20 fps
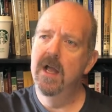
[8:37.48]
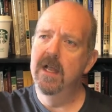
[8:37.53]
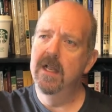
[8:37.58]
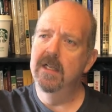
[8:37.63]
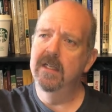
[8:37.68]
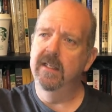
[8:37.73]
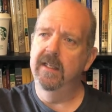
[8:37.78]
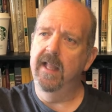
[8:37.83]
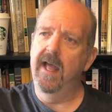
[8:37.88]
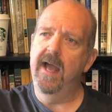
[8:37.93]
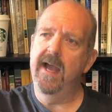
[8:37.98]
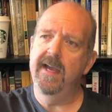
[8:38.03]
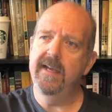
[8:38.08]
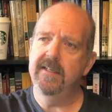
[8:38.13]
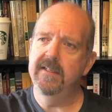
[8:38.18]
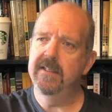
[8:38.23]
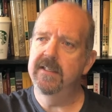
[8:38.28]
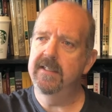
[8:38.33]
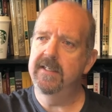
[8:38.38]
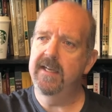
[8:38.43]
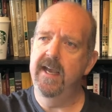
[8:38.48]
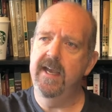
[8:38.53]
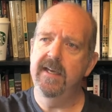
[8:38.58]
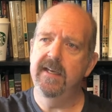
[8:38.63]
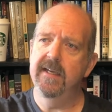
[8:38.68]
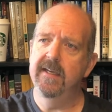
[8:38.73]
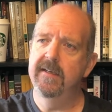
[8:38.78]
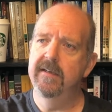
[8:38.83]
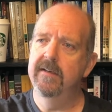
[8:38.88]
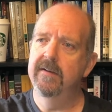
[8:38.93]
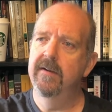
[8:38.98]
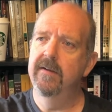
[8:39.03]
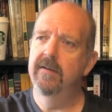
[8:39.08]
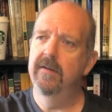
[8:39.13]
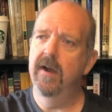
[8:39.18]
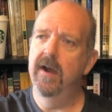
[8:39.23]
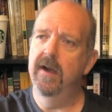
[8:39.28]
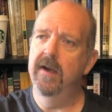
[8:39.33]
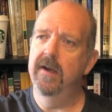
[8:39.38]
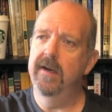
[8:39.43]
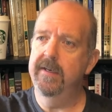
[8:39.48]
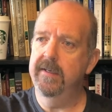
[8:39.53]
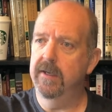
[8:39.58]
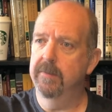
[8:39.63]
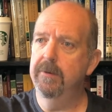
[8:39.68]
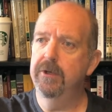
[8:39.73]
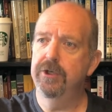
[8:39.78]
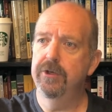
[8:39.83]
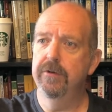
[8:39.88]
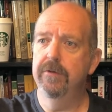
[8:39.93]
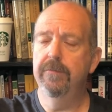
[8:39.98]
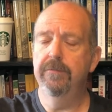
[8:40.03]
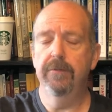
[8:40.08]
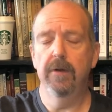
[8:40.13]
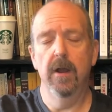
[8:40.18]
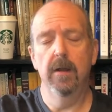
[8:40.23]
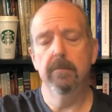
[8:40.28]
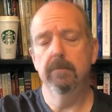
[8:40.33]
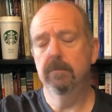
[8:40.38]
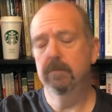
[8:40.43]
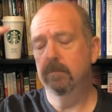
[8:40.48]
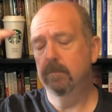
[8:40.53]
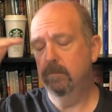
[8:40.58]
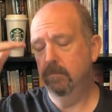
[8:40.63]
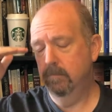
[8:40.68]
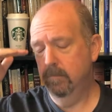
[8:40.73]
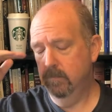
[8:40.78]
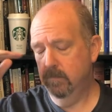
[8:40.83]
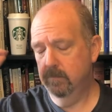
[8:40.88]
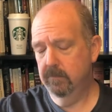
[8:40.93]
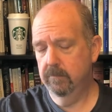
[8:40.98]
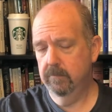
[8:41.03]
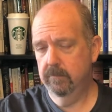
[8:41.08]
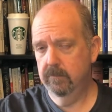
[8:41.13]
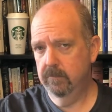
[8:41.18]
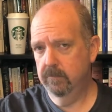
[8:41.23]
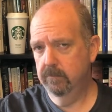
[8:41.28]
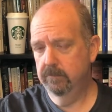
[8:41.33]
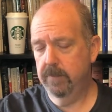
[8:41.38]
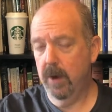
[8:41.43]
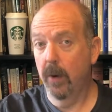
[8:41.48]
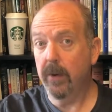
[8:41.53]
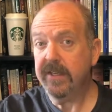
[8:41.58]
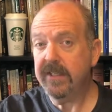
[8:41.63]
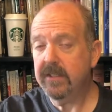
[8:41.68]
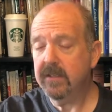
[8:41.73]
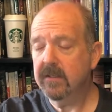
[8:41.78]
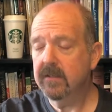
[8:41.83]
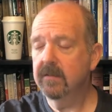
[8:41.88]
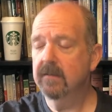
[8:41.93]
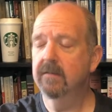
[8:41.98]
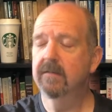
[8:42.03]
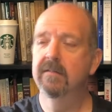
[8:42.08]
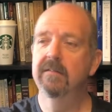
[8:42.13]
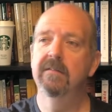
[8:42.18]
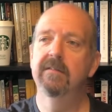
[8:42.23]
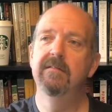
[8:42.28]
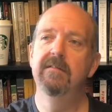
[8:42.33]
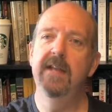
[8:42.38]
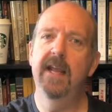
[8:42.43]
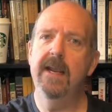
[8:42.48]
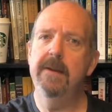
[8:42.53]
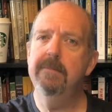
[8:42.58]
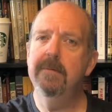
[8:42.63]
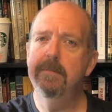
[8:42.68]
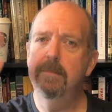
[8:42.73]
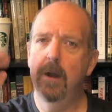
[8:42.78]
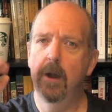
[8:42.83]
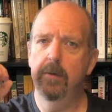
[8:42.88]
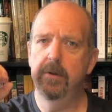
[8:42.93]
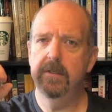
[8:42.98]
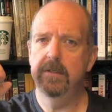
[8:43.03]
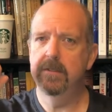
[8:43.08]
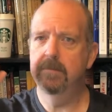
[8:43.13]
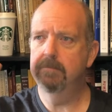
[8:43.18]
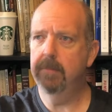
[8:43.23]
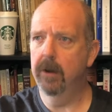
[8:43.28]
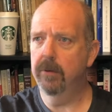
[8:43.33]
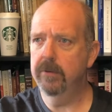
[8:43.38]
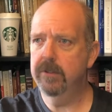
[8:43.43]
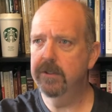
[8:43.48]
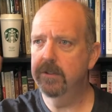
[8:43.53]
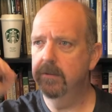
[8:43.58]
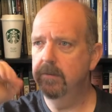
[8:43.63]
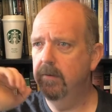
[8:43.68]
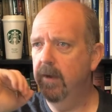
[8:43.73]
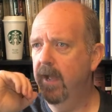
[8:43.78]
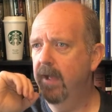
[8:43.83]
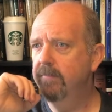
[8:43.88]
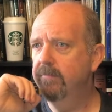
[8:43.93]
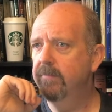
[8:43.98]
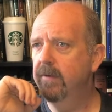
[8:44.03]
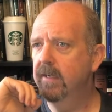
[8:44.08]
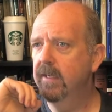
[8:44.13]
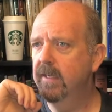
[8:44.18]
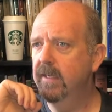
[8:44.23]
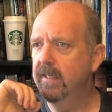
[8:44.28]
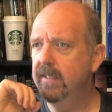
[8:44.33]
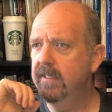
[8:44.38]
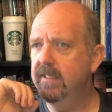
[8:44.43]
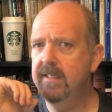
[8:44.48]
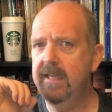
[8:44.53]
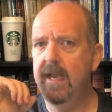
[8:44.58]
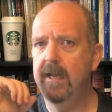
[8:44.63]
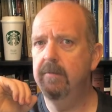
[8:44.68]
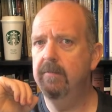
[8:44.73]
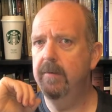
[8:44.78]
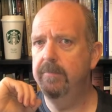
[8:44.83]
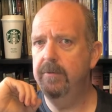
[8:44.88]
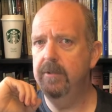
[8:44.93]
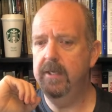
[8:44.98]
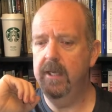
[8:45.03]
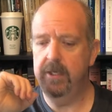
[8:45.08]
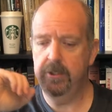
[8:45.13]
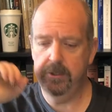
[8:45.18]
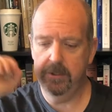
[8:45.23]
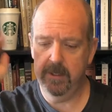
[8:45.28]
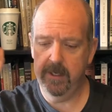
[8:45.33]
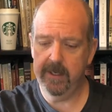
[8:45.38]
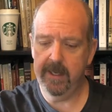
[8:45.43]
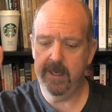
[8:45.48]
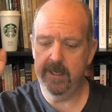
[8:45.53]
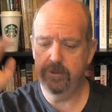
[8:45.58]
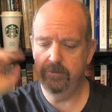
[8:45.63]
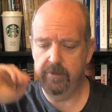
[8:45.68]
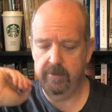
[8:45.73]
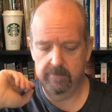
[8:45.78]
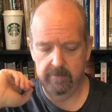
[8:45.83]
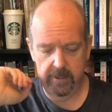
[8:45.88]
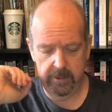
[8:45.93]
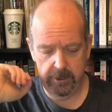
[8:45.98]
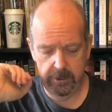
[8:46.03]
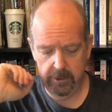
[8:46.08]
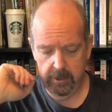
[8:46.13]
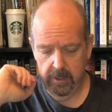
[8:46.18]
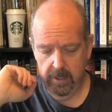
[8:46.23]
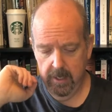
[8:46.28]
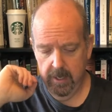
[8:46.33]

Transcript: lines taken uh, and commissioned from poets named poets, poets who have uh, an extant reputation, like Adrienne Rich,